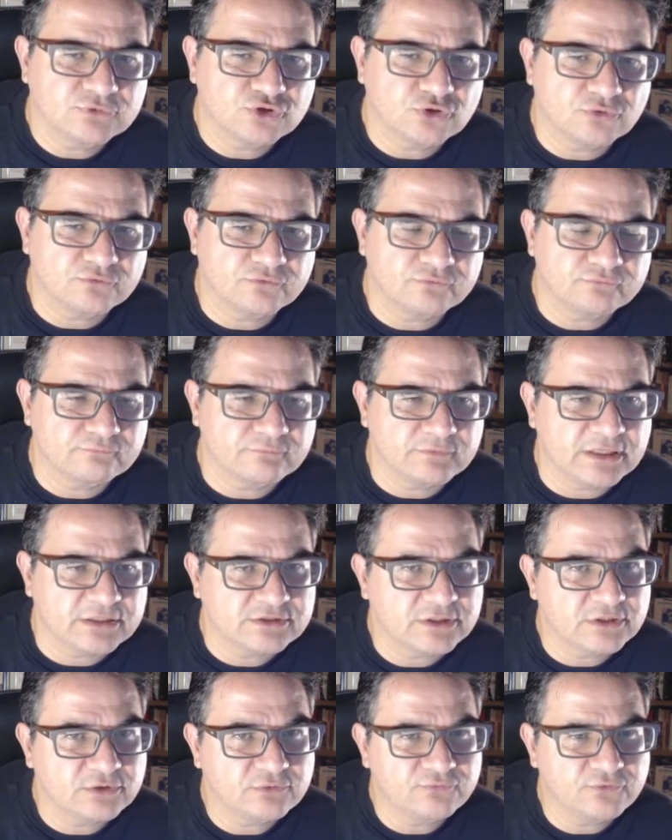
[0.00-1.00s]
So
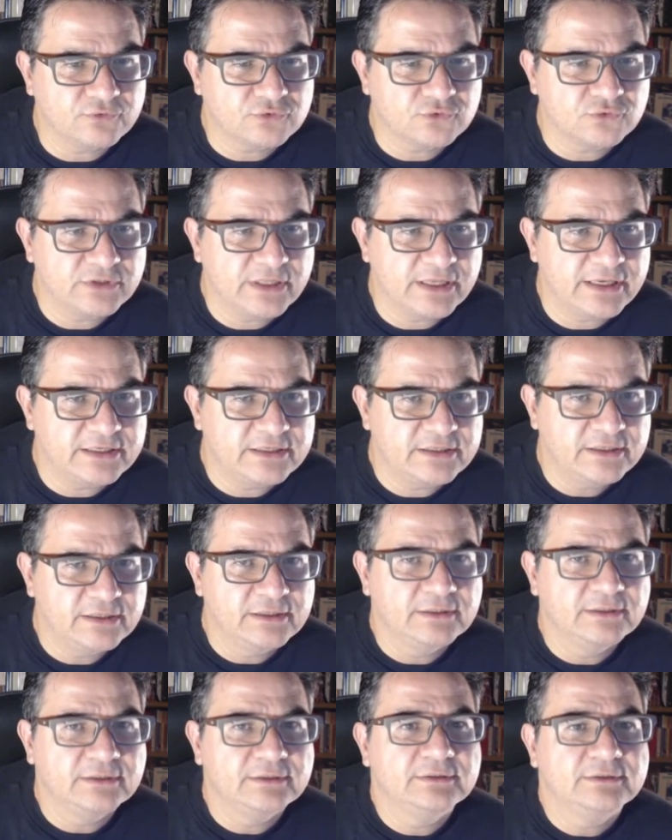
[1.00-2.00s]
that's all for today.
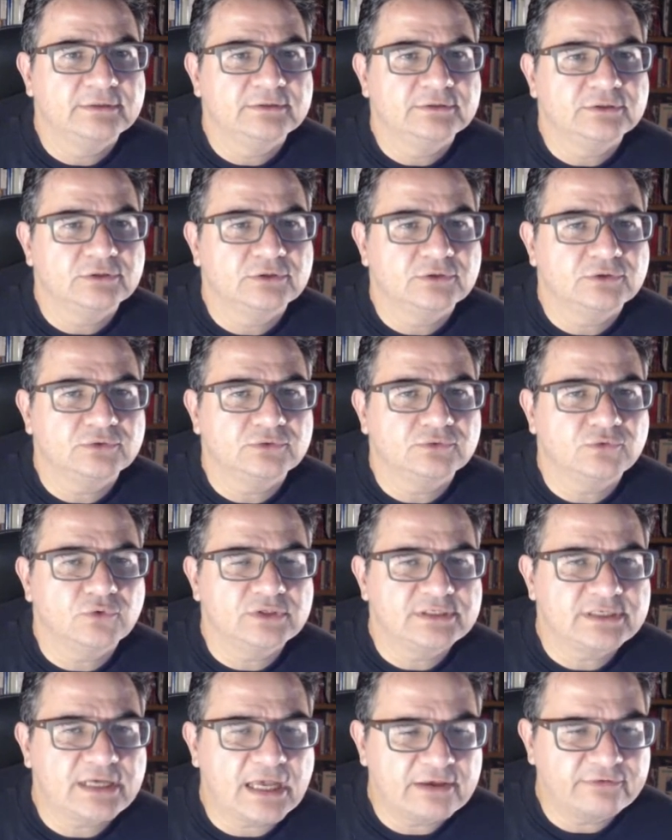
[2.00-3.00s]

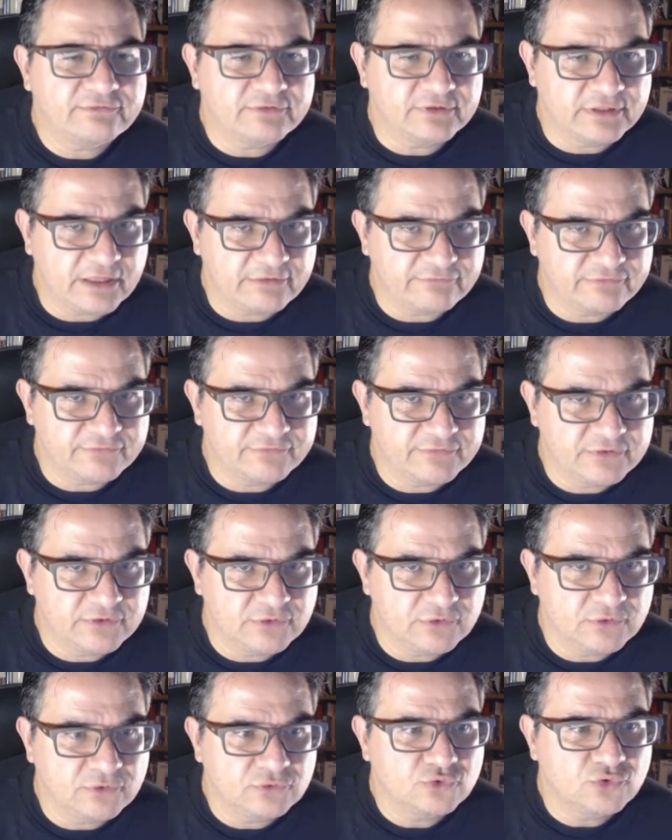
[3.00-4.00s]
We'll have another
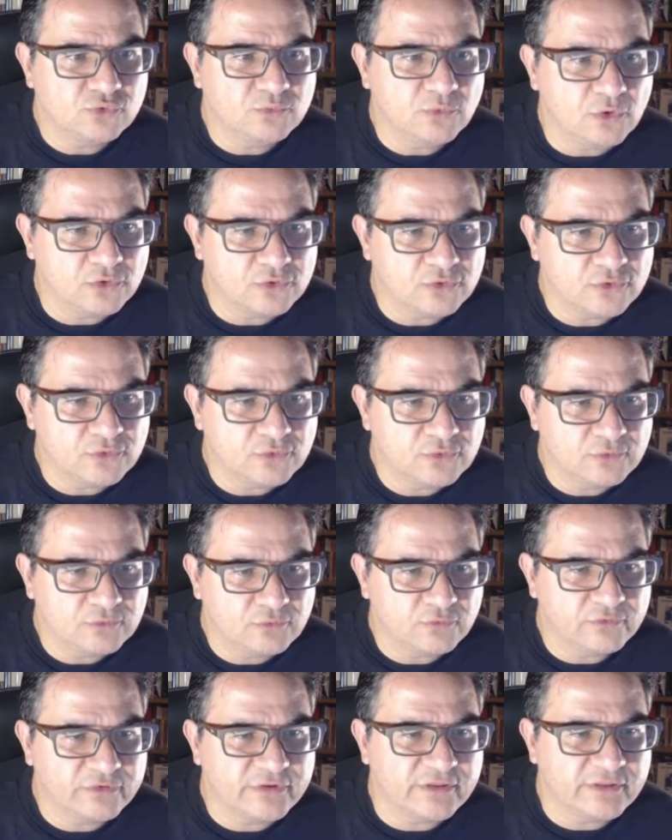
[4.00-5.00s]
video tomorrow
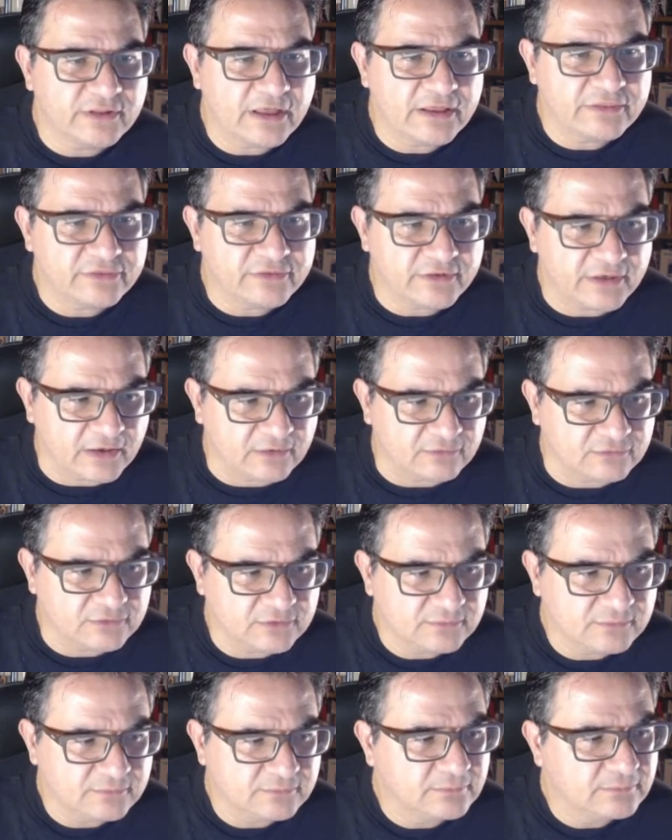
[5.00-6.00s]
with the 9th round.
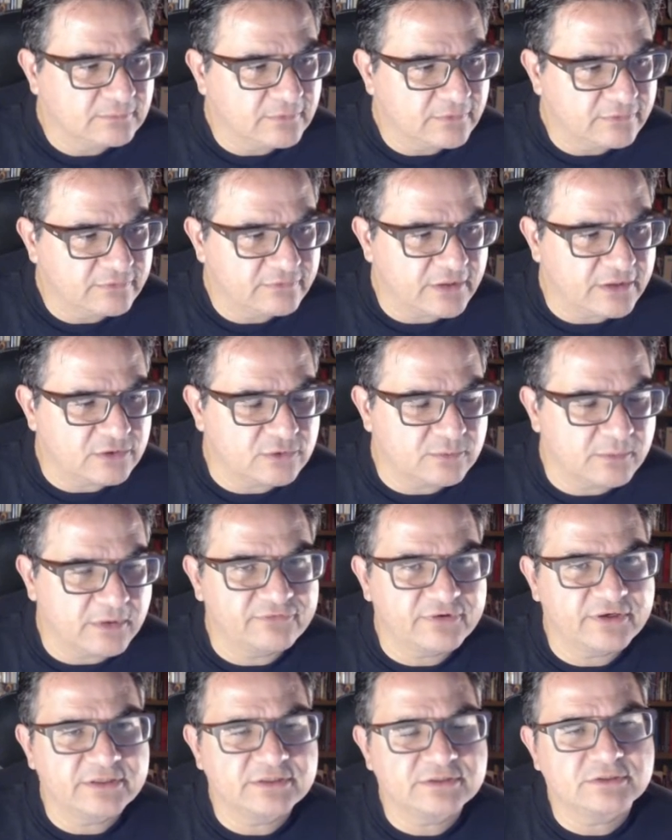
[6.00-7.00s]
Thank you my
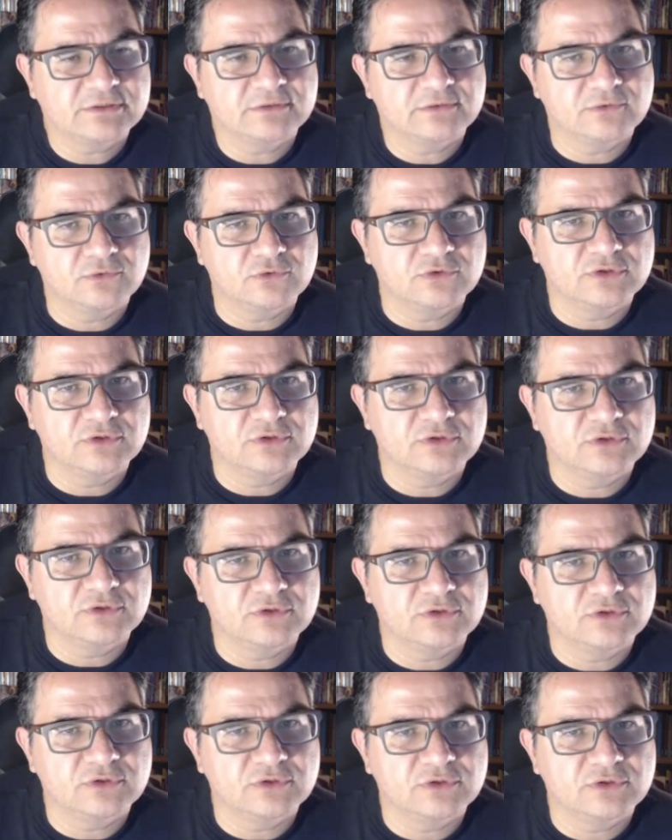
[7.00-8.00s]
friends, good night
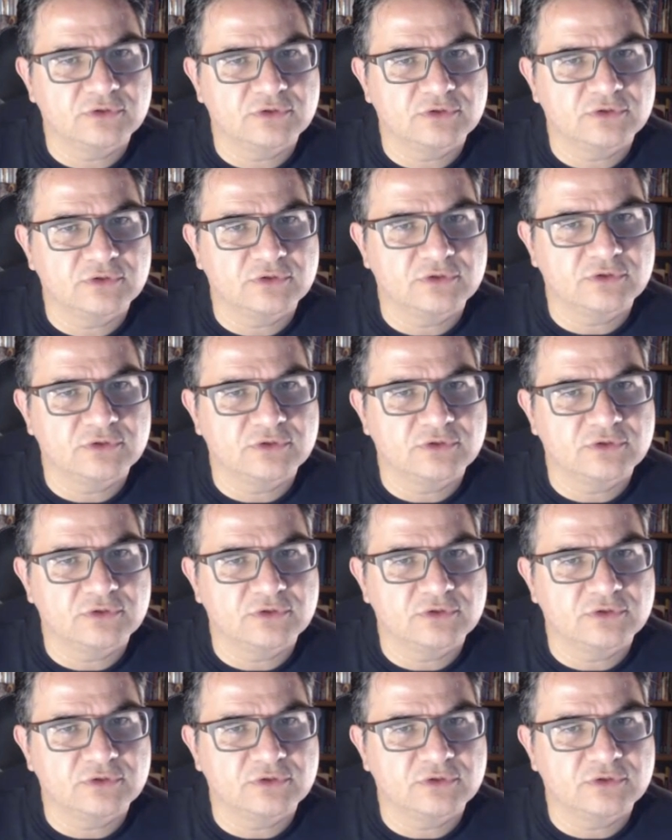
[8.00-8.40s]
to all of you.